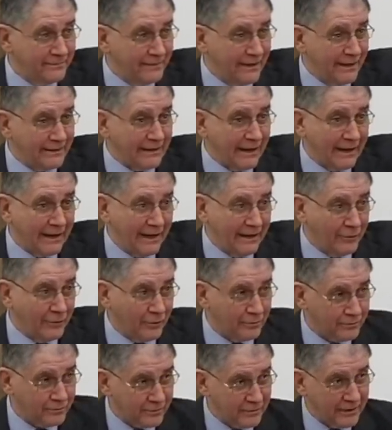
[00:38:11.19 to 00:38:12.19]

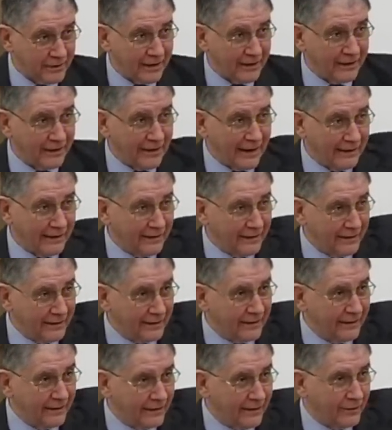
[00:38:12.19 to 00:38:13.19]
katabaino. Uh,
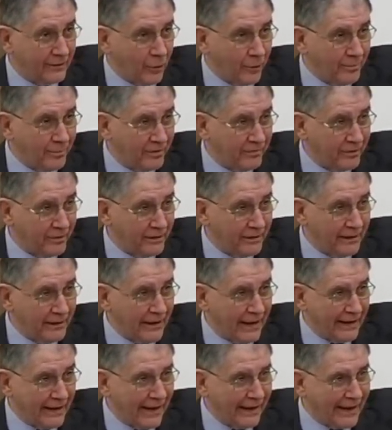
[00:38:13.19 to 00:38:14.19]
uh, uh,
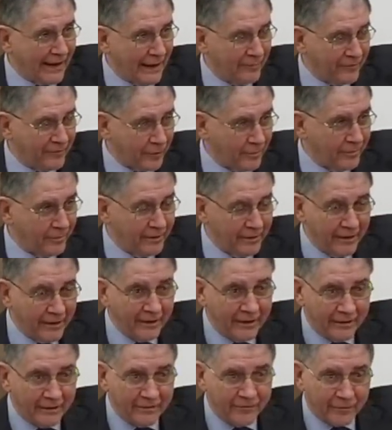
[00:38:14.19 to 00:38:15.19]
I, I come from
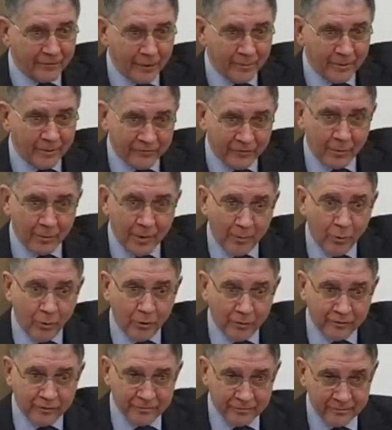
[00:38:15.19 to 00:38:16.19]
from, from
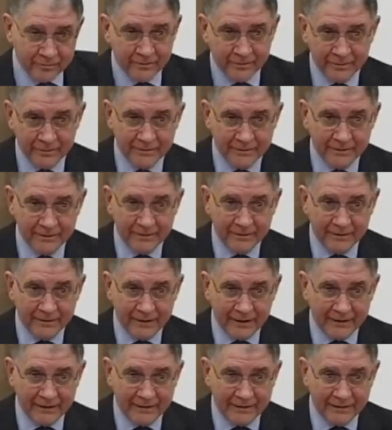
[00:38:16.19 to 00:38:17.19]
above
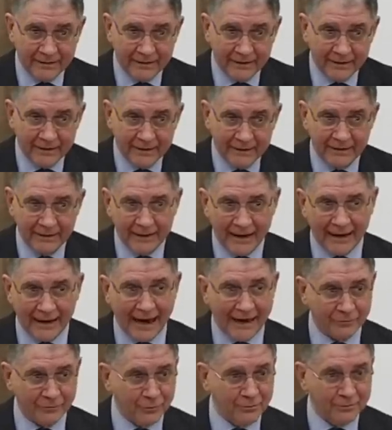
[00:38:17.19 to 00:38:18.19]
and uh,
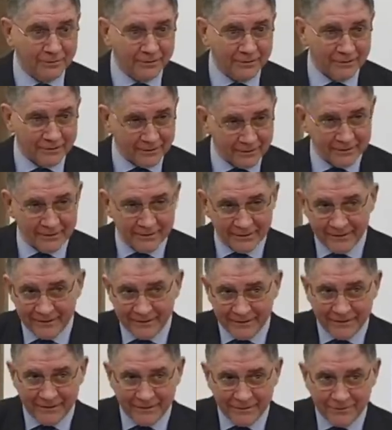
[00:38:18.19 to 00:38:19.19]
arrive to the,
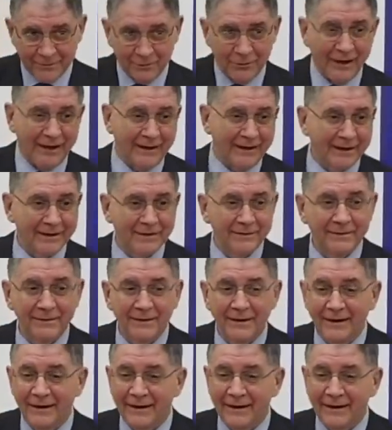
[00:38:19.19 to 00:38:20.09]
to the earth.